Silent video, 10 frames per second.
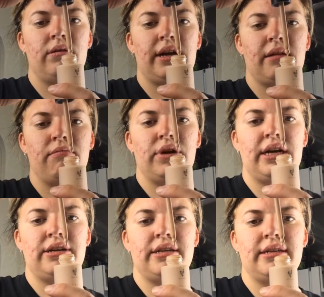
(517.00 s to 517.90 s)
or like a
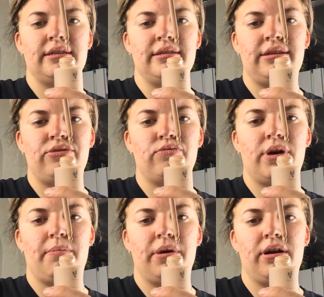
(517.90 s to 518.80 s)
brush. This is a
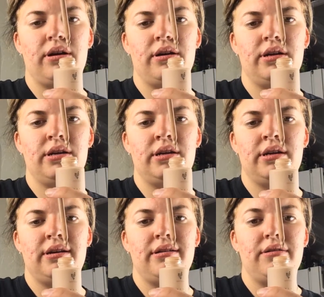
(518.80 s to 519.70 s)
dropper,
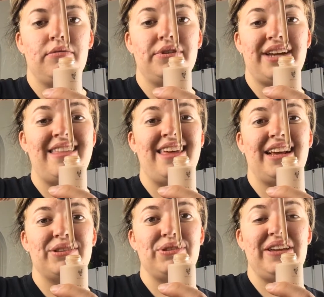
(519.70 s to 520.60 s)
which
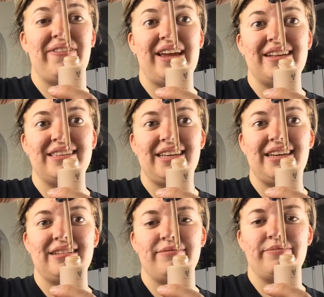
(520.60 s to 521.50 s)
I think is really
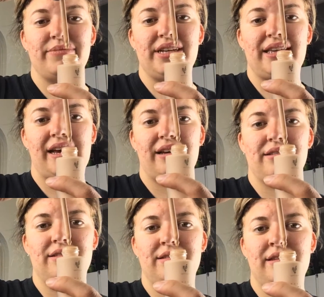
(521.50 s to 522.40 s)
fancy. Look at
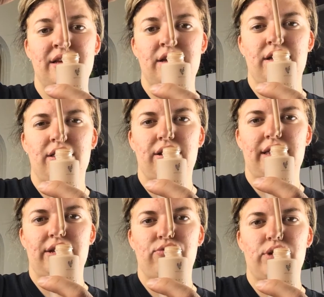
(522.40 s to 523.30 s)
that.
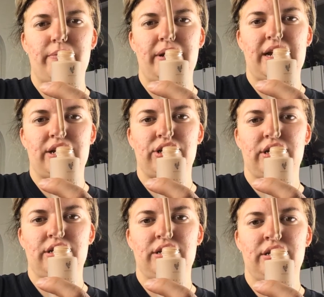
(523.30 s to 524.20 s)
Look at that dropping
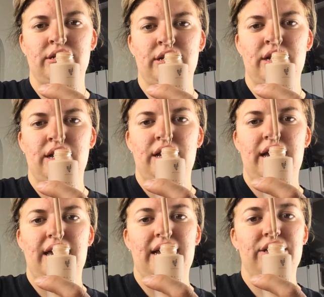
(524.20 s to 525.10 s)
action.
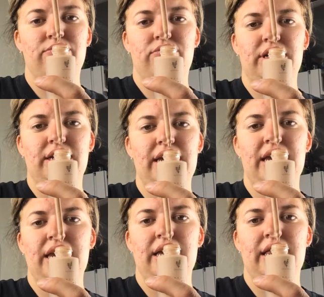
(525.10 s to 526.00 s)
And it's
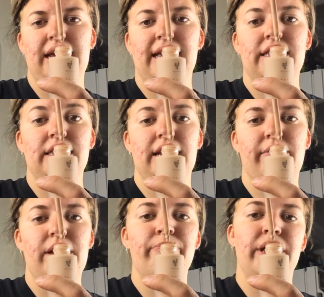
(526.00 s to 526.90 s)
really, like it's
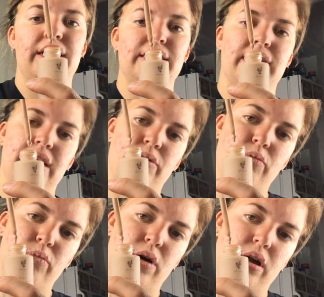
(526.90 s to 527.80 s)
liquid, but it's
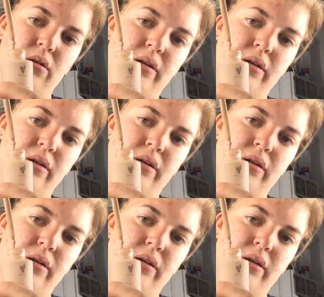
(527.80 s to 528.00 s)
not